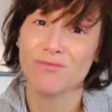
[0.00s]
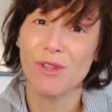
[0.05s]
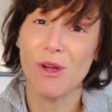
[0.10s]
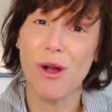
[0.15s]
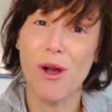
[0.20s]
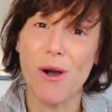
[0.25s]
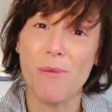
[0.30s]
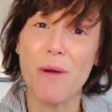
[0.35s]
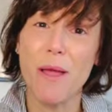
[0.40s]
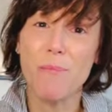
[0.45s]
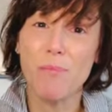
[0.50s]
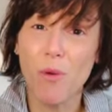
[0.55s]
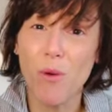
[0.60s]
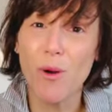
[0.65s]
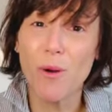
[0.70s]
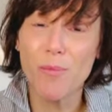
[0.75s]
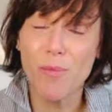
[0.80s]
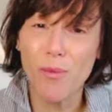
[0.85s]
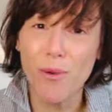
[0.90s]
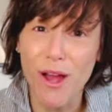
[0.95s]
Oh, my
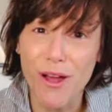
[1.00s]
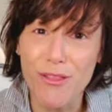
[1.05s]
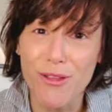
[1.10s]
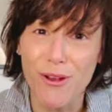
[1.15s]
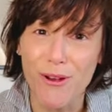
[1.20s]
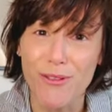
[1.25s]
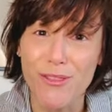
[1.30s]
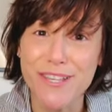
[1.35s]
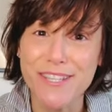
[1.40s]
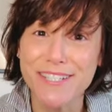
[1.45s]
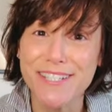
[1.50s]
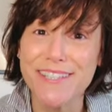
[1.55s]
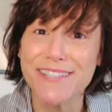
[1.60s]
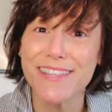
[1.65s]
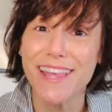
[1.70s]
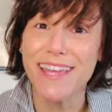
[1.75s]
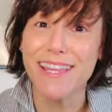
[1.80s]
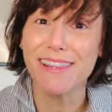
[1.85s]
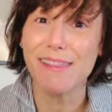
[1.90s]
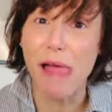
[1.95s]
poor brother. This is like